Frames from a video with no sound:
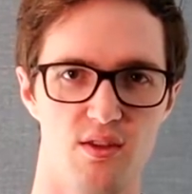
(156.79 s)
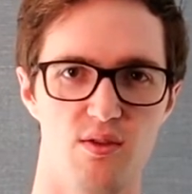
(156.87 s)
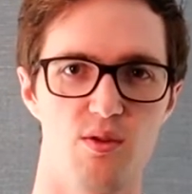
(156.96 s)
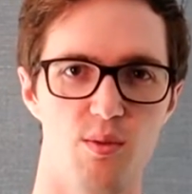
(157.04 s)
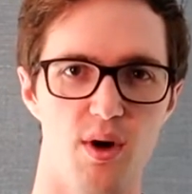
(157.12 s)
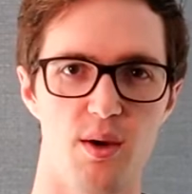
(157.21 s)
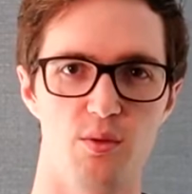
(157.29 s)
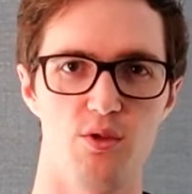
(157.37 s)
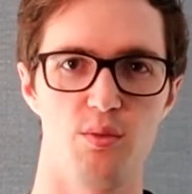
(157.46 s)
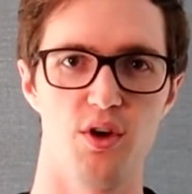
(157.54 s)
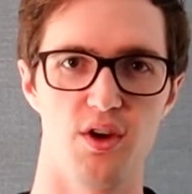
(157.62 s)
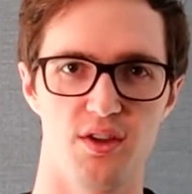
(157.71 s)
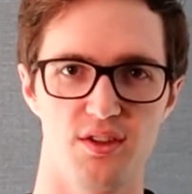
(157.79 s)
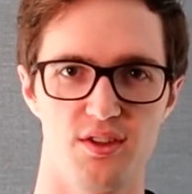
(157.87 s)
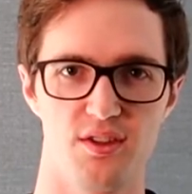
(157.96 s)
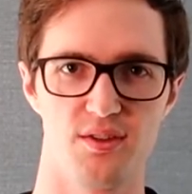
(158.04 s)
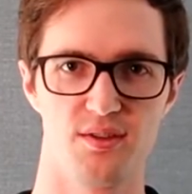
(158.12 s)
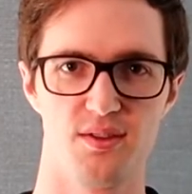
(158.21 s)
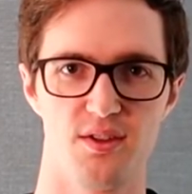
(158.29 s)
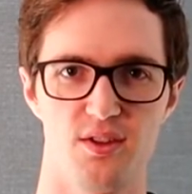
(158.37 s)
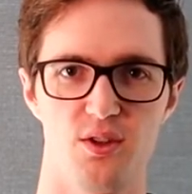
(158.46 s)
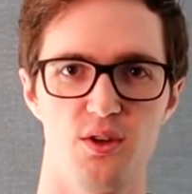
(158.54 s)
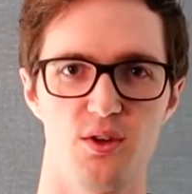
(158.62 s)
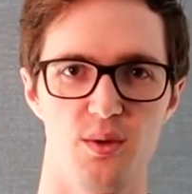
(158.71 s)
the pipe would burst.
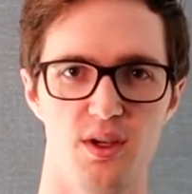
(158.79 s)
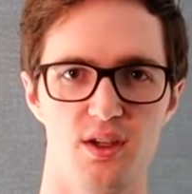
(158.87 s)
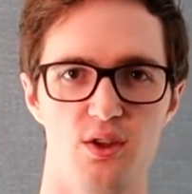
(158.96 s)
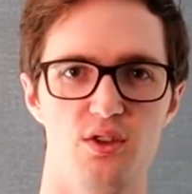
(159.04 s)
So we can